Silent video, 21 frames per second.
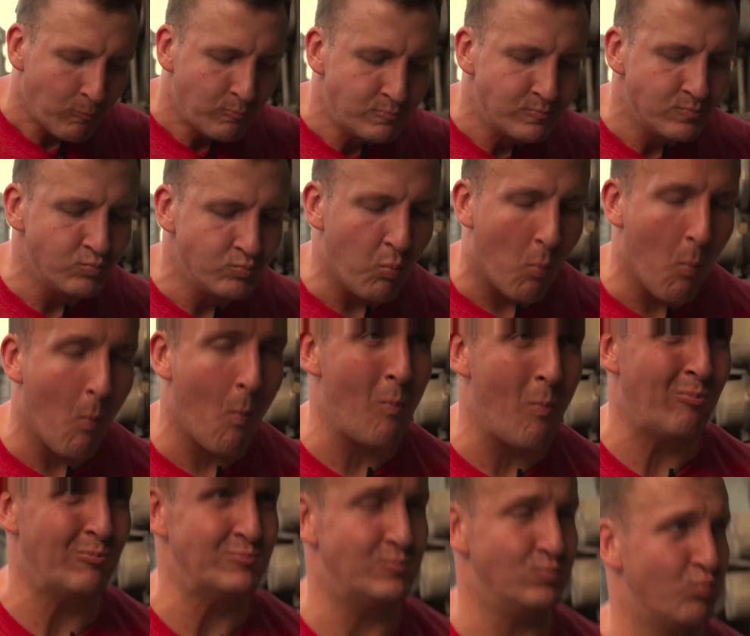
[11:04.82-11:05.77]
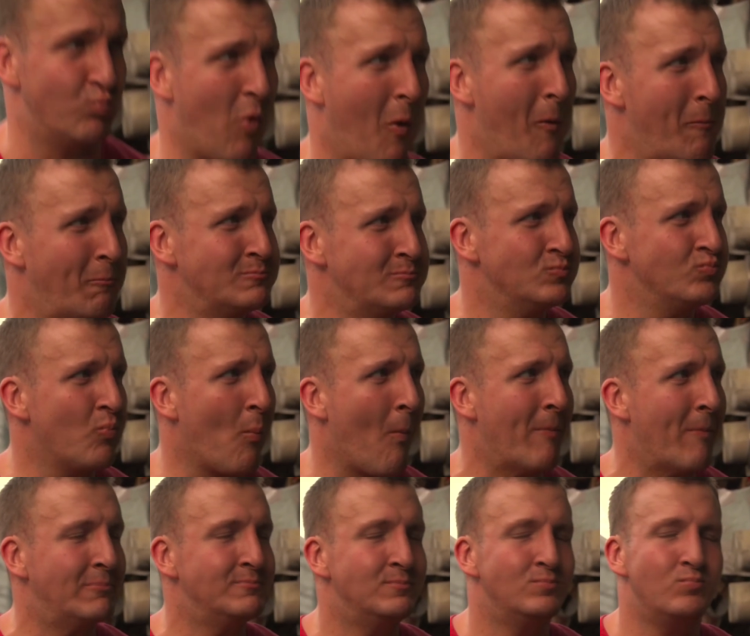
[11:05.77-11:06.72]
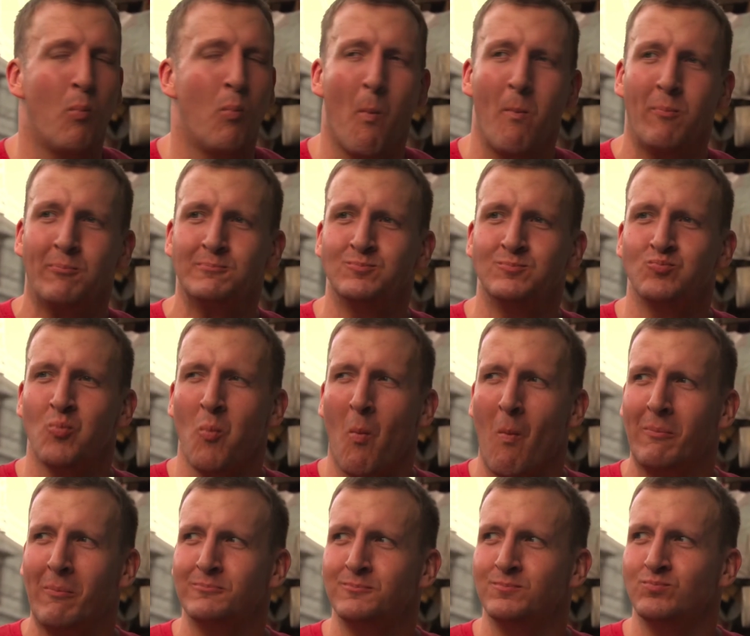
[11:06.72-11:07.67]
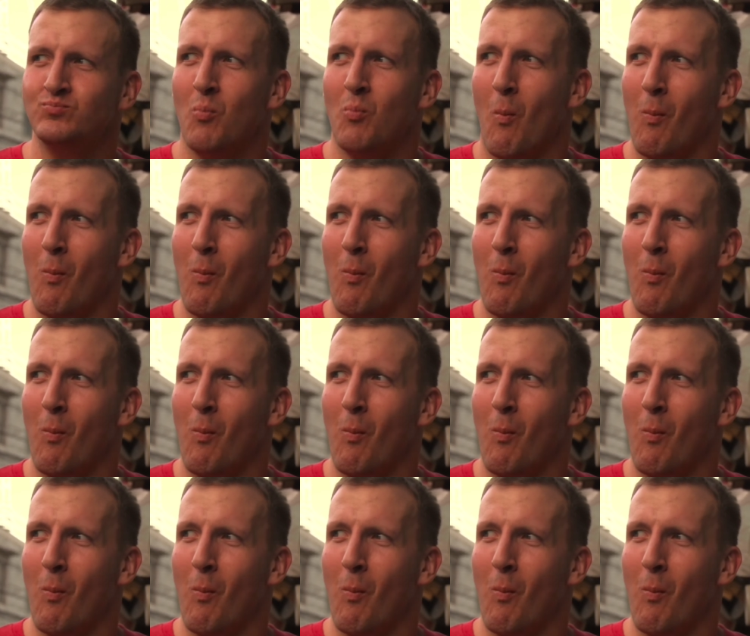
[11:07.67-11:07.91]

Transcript: going for it. Mm. The whole thing.